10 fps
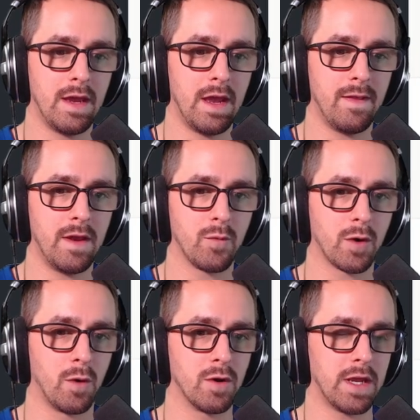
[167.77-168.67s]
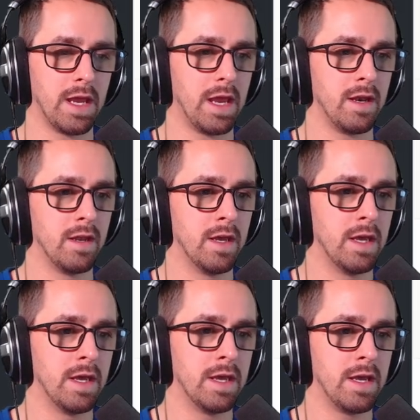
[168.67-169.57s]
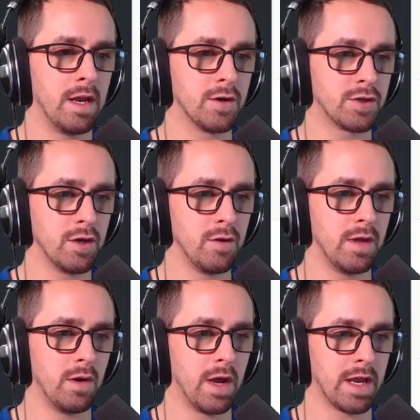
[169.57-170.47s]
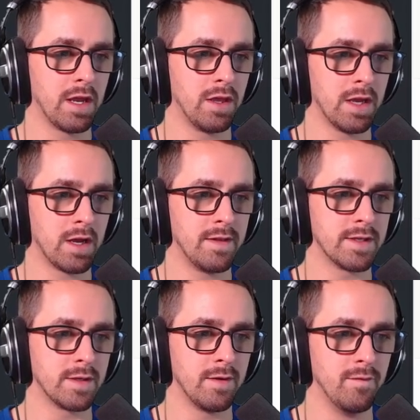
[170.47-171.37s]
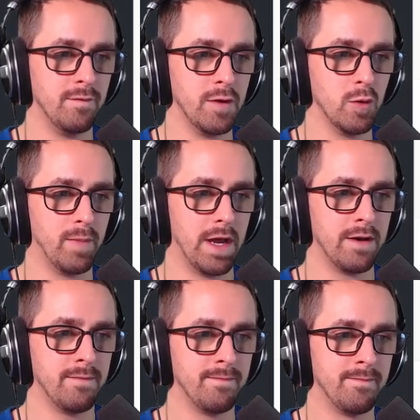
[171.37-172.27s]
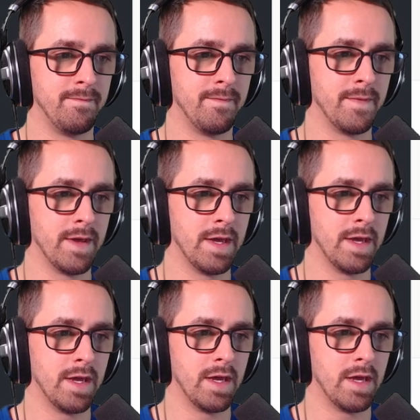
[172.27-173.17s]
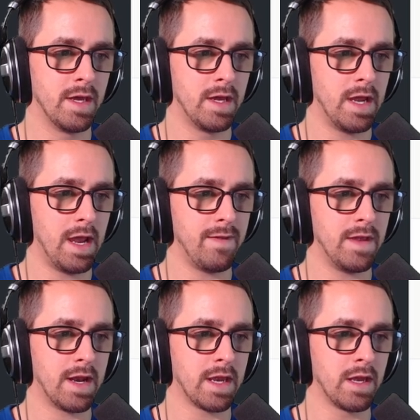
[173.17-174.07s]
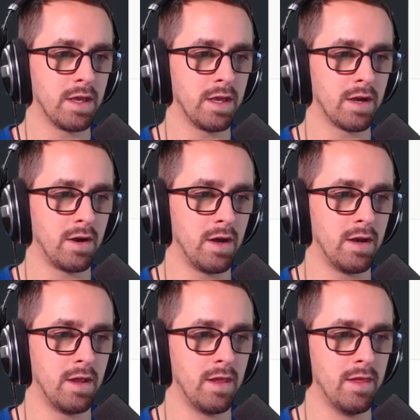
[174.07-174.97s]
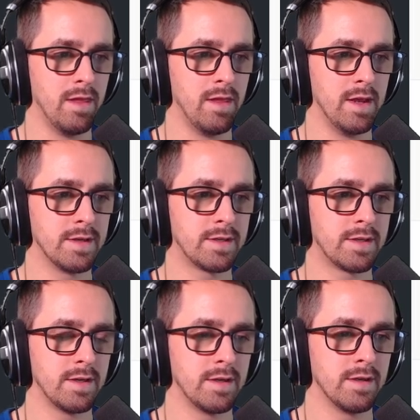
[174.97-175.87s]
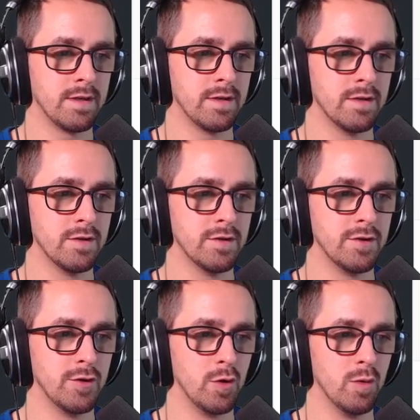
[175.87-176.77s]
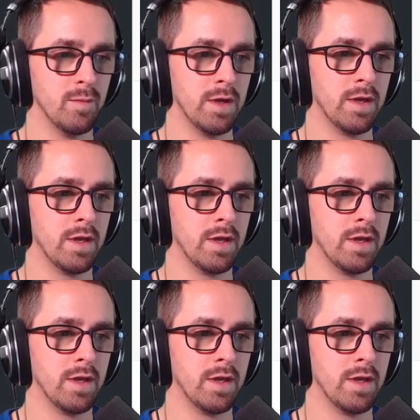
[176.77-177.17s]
and then record again. I want to show you that I can click on this view button and then I can click on this zoom